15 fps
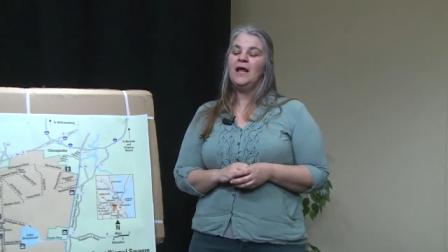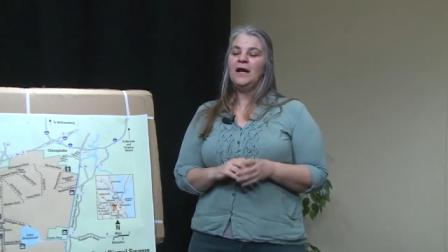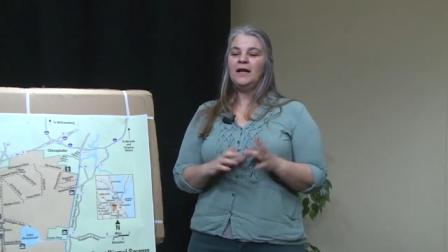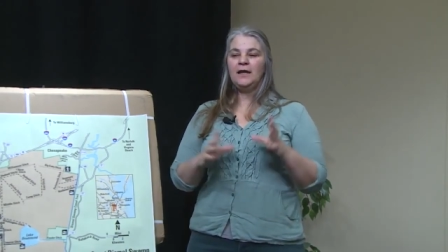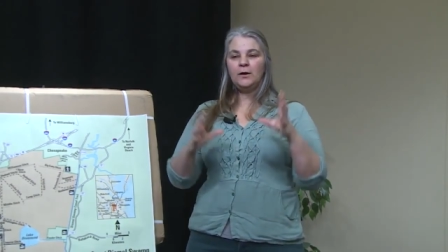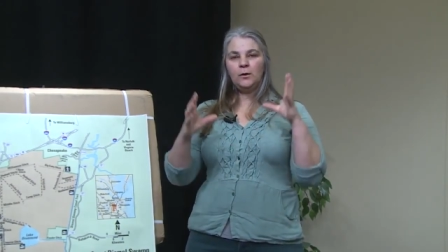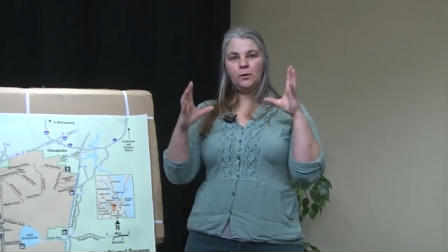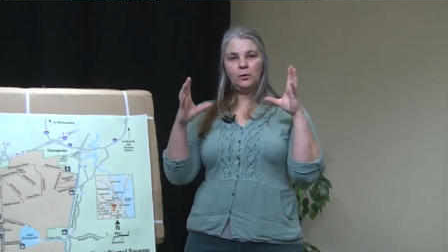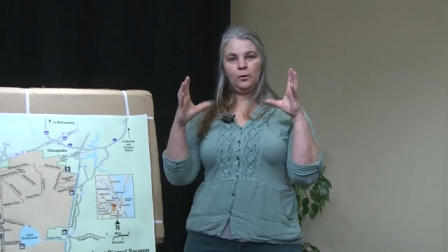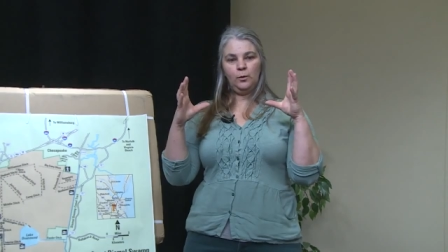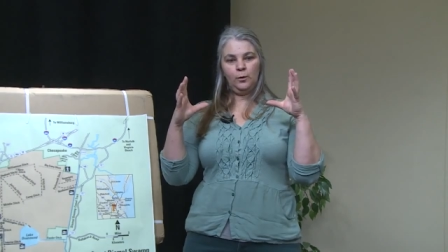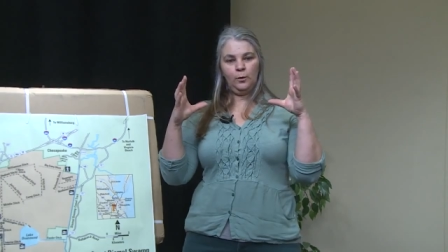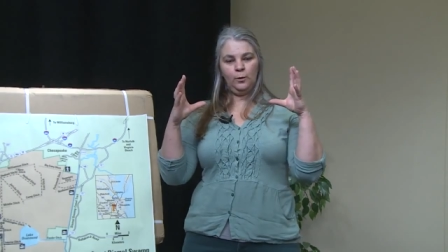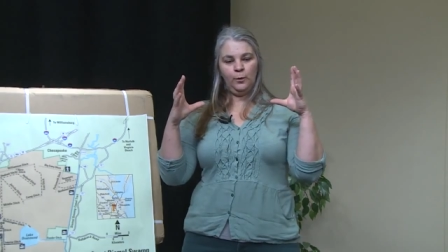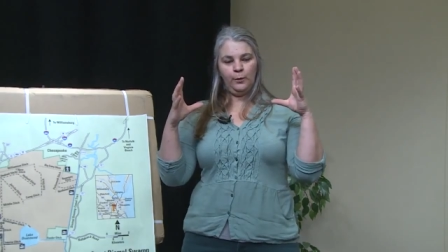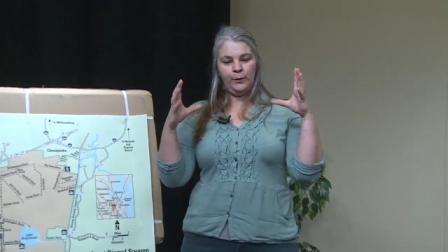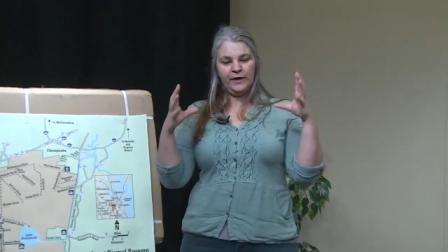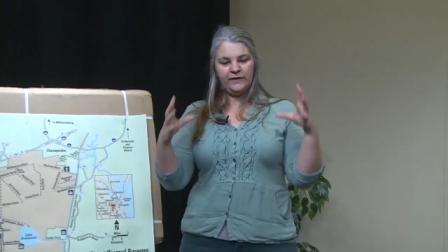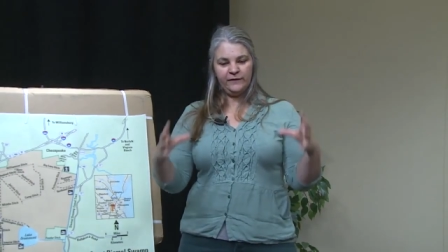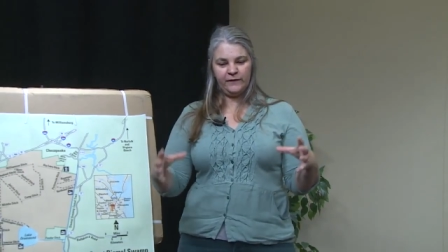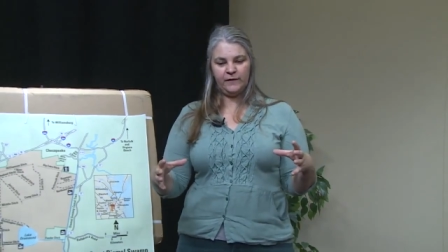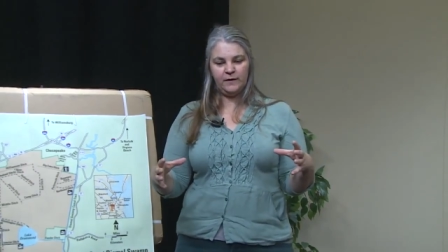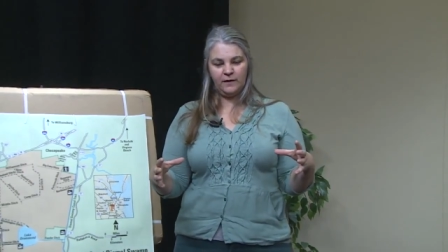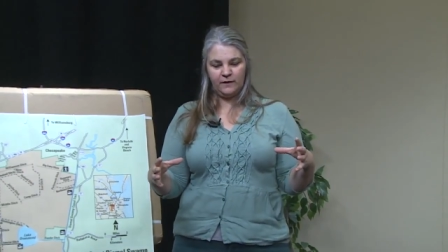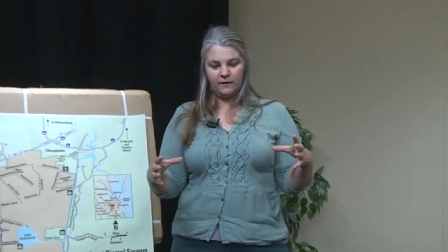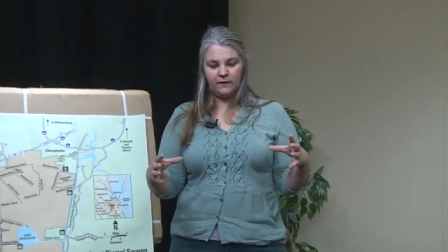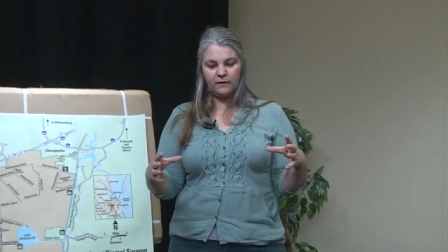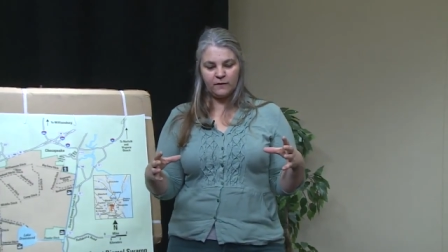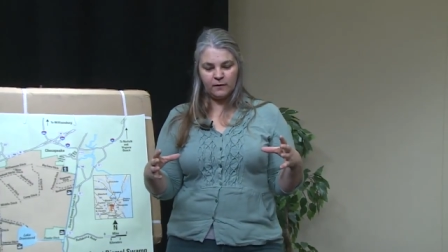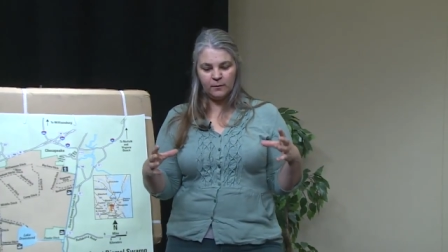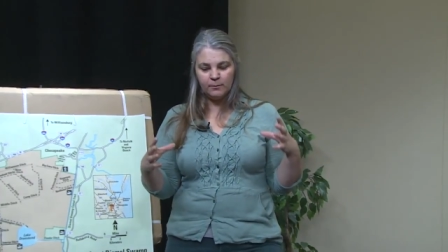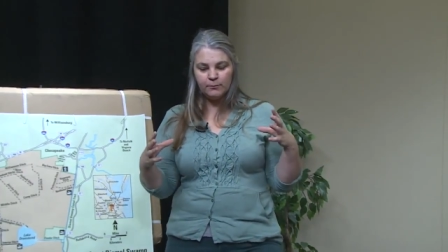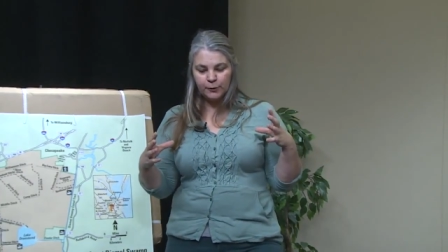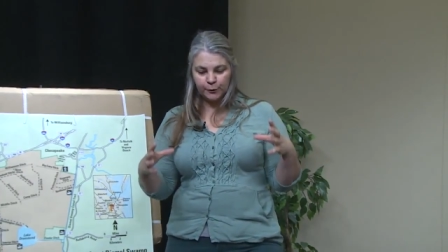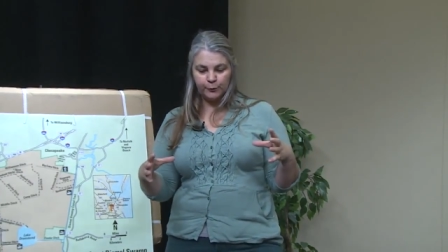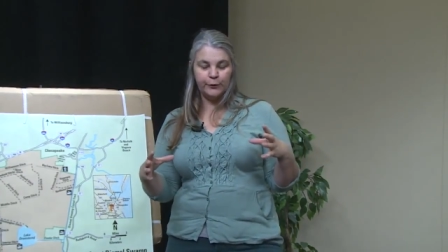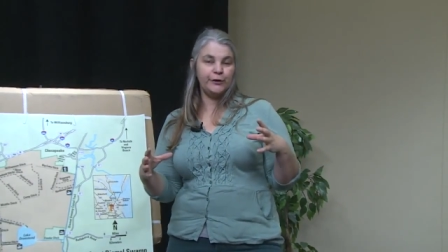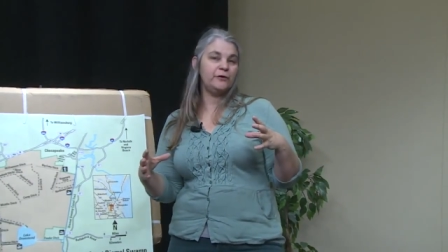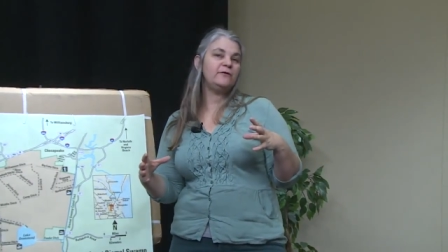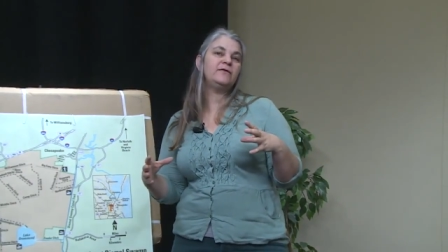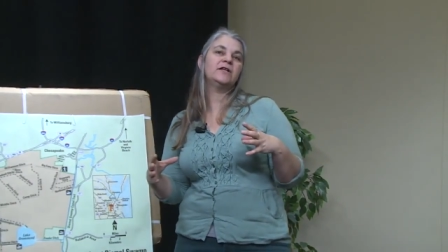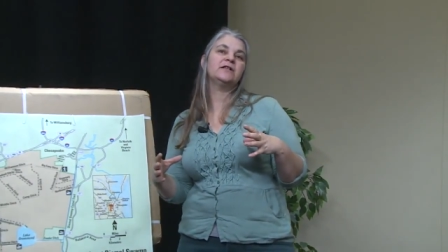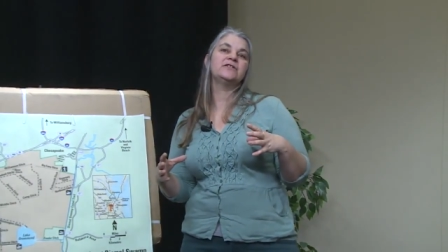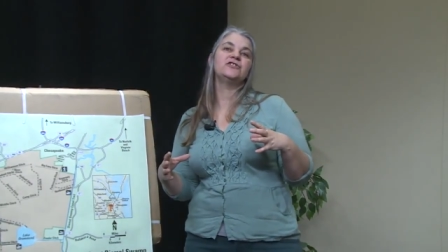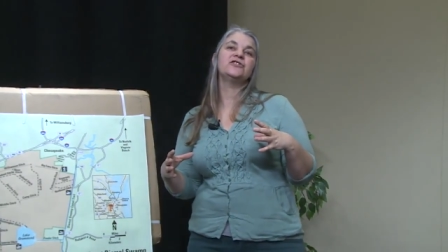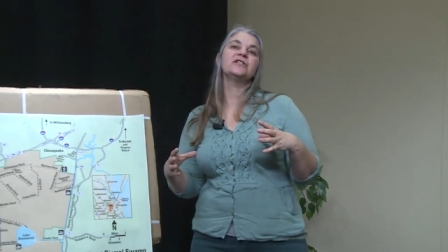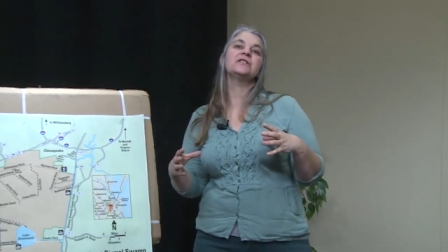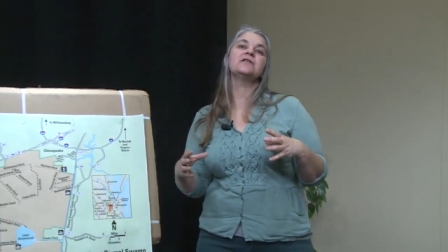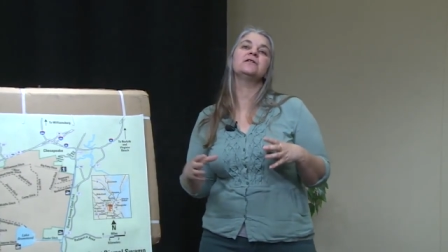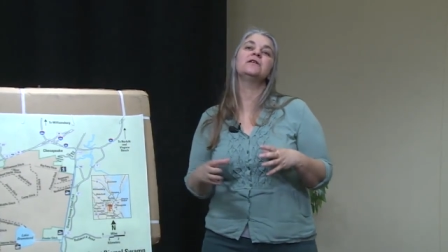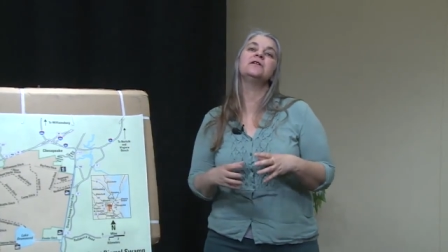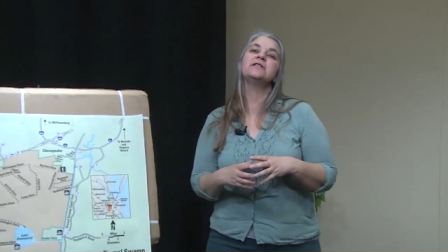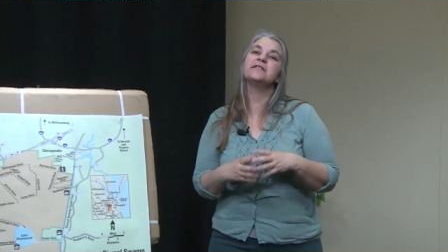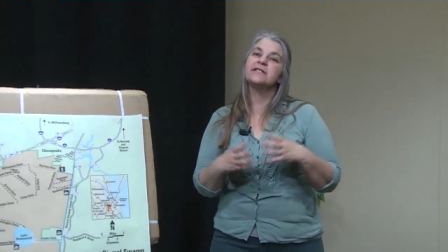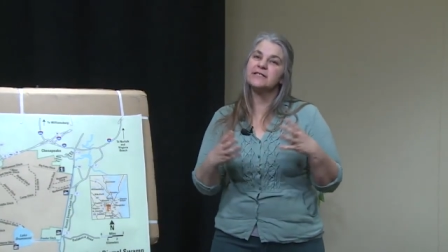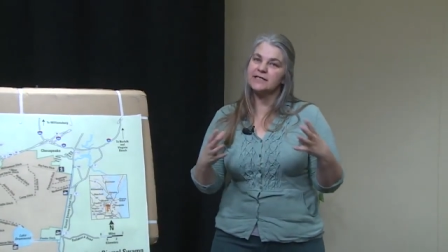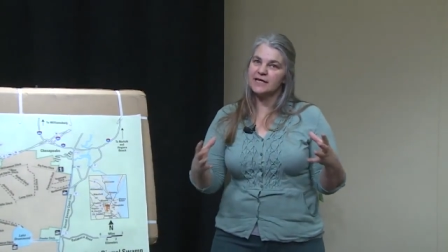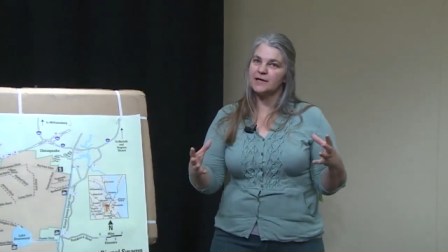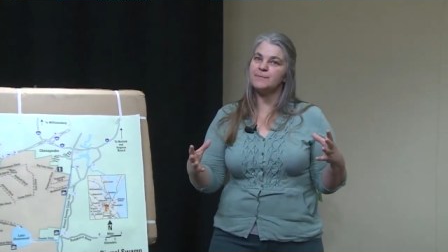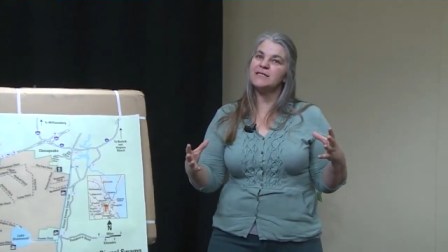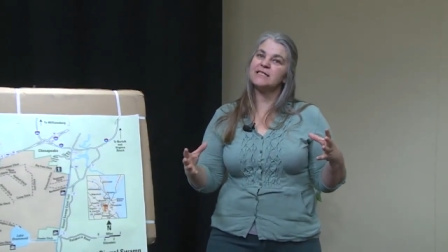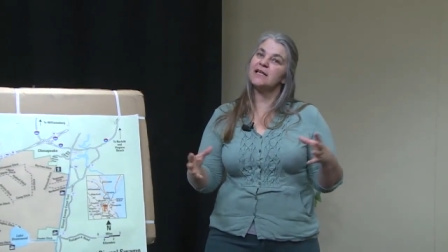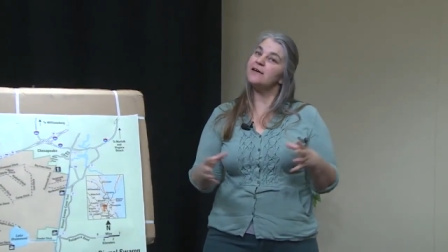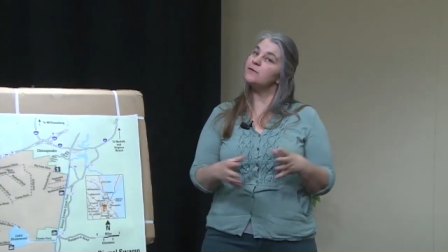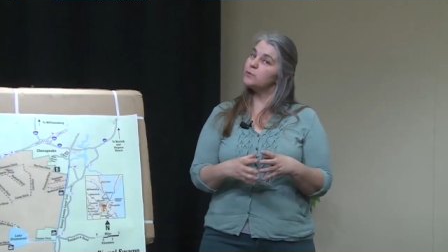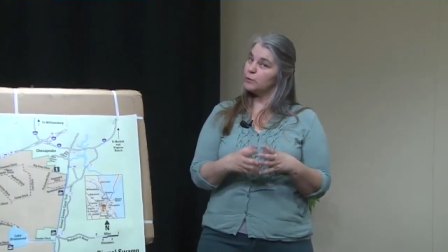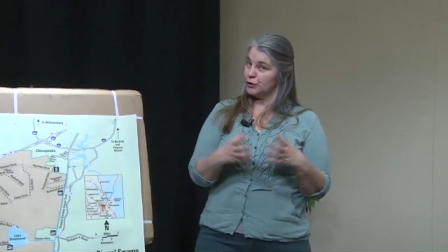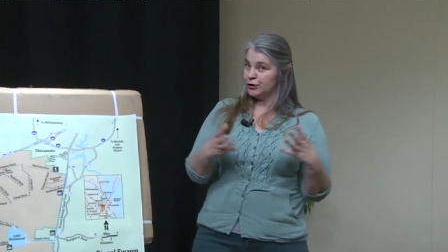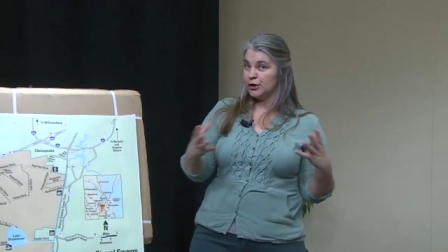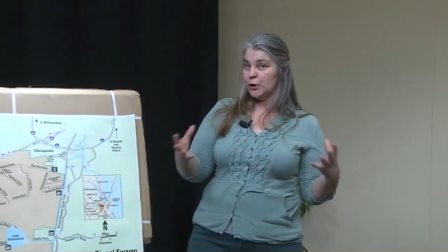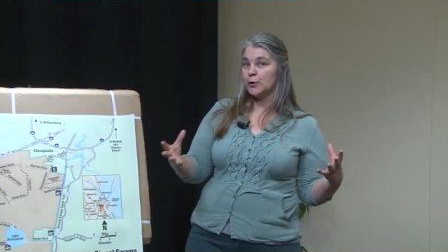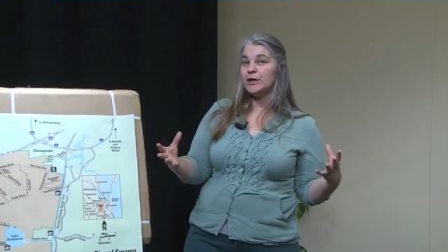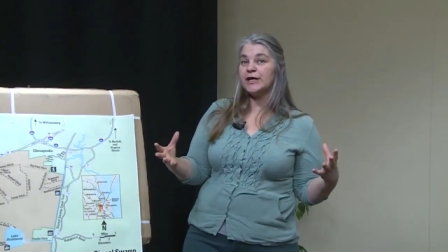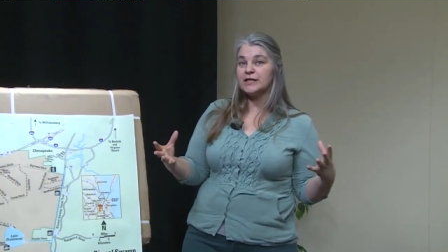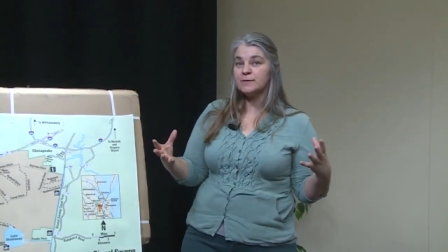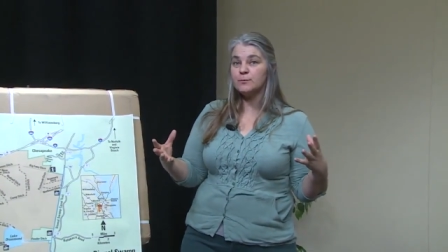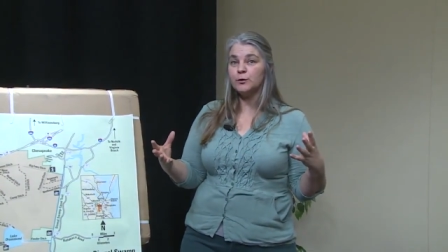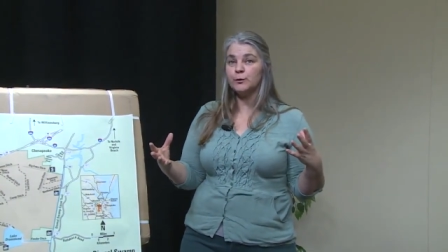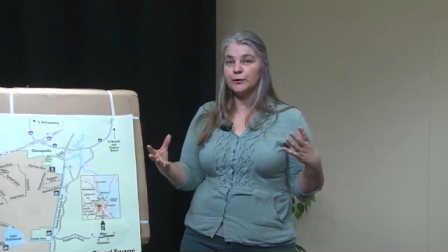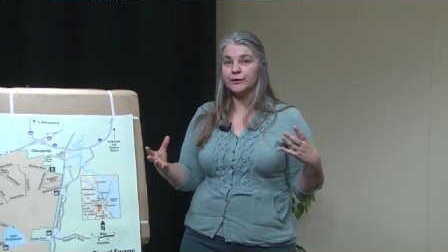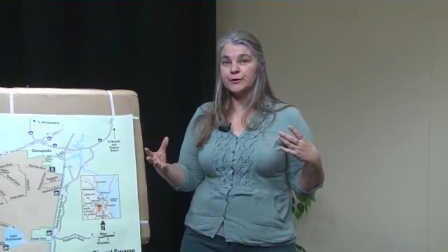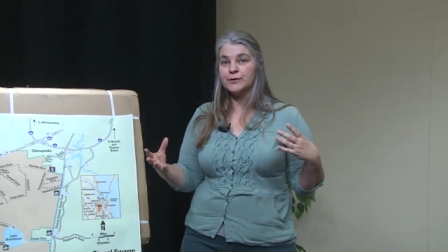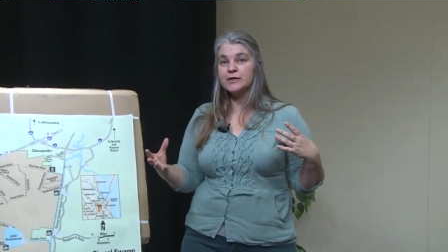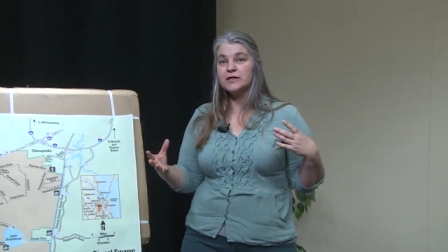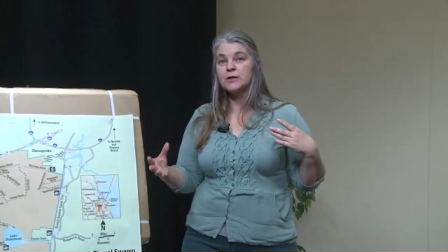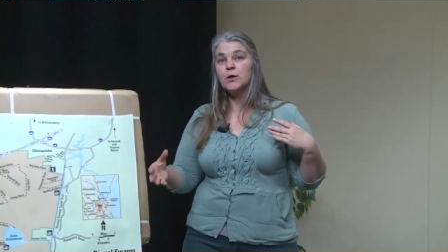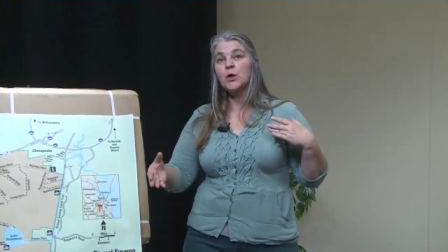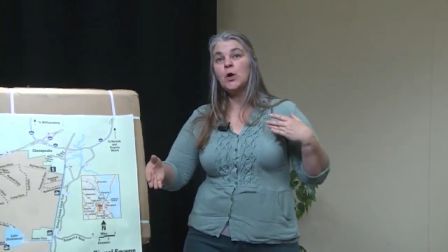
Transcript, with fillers: Now, with these maroon villages, and these escaped slaves were known as maroons,